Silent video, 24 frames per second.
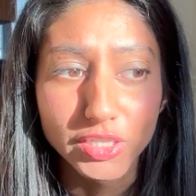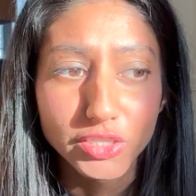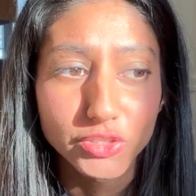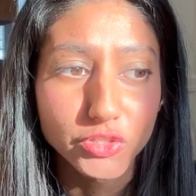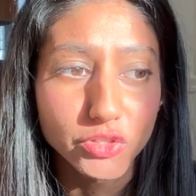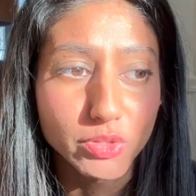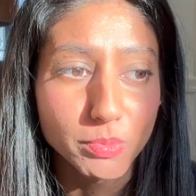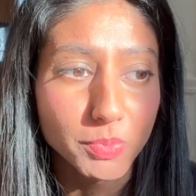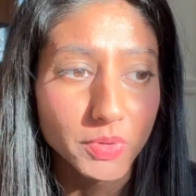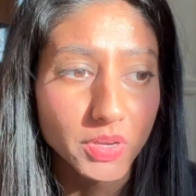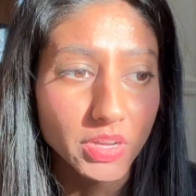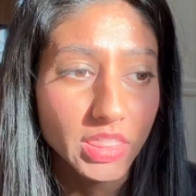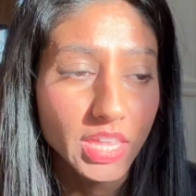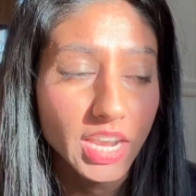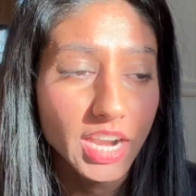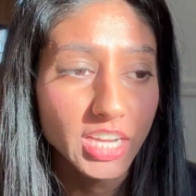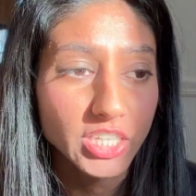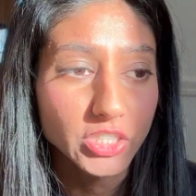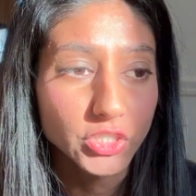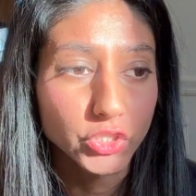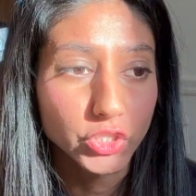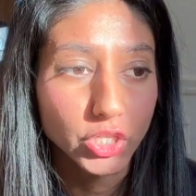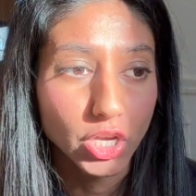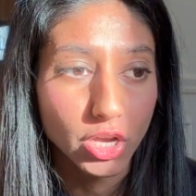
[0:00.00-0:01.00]
So the book that I
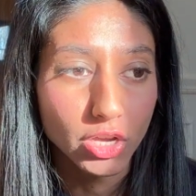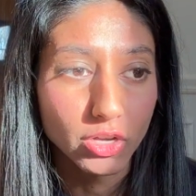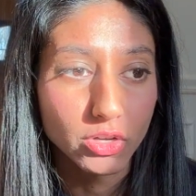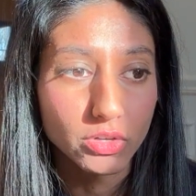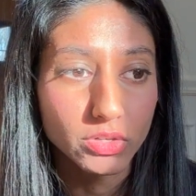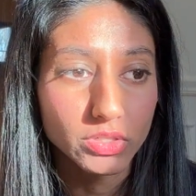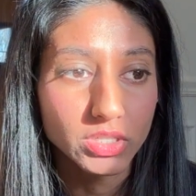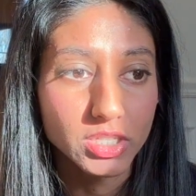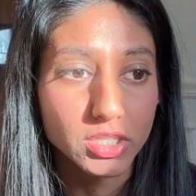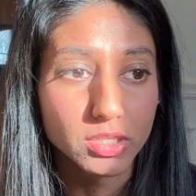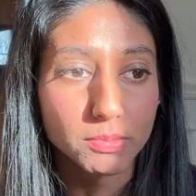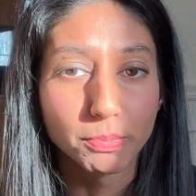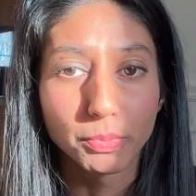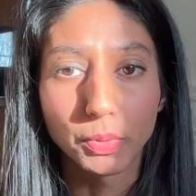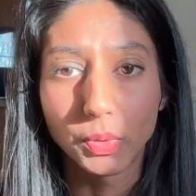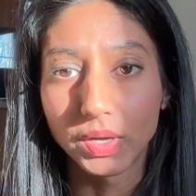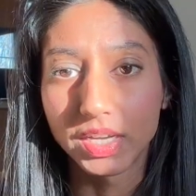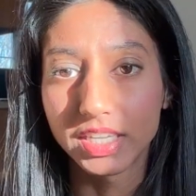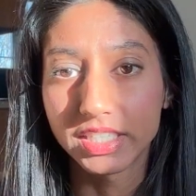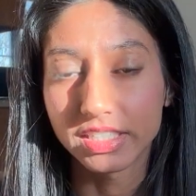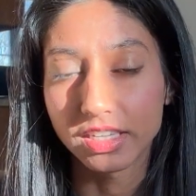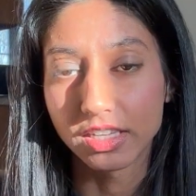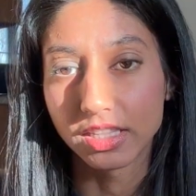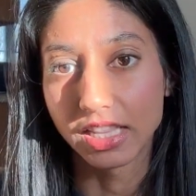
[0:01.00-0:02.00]
chose is
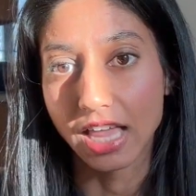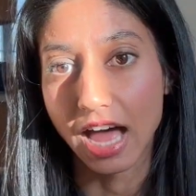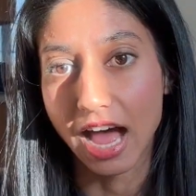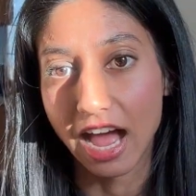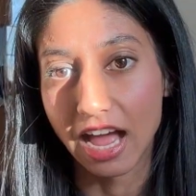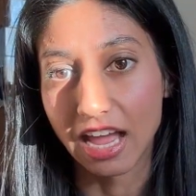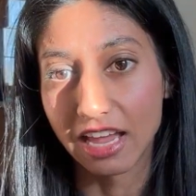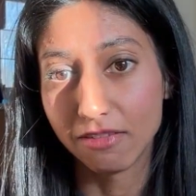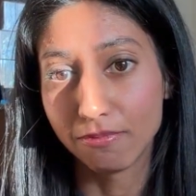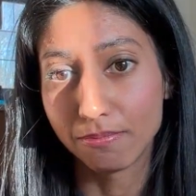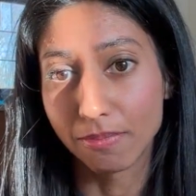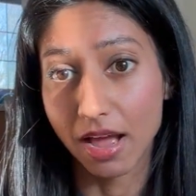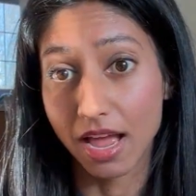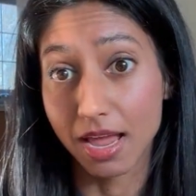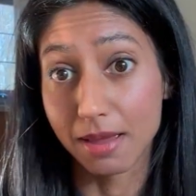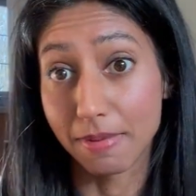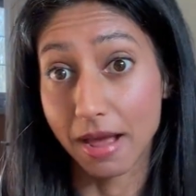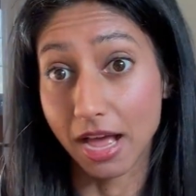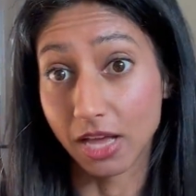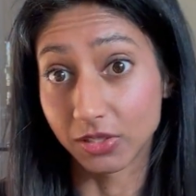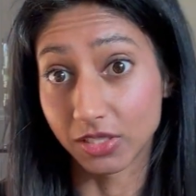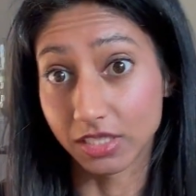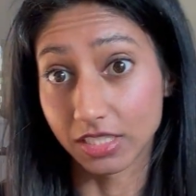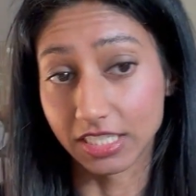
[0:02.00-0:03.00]
Boys Alive by
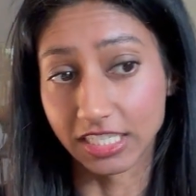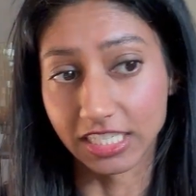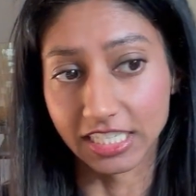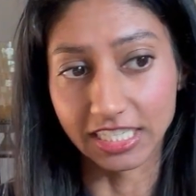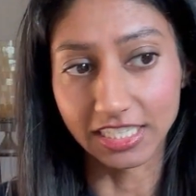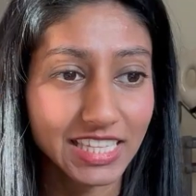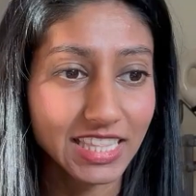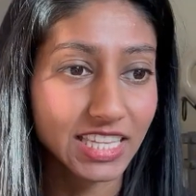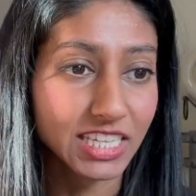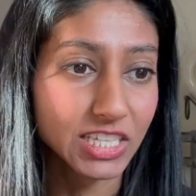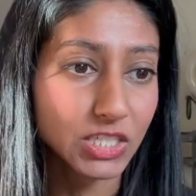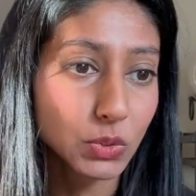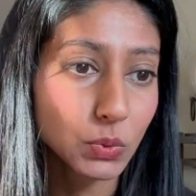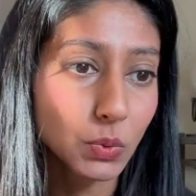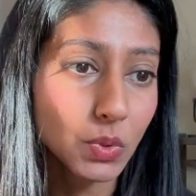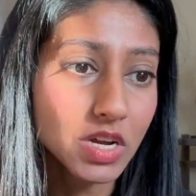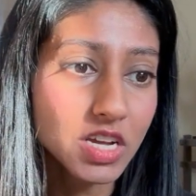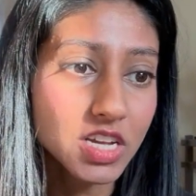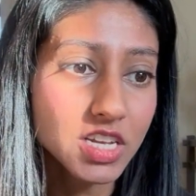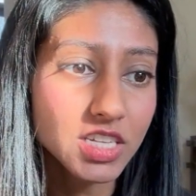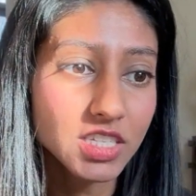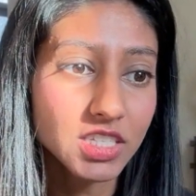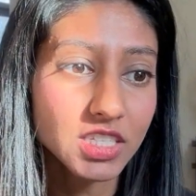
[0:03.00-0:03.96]
Pasolini. This was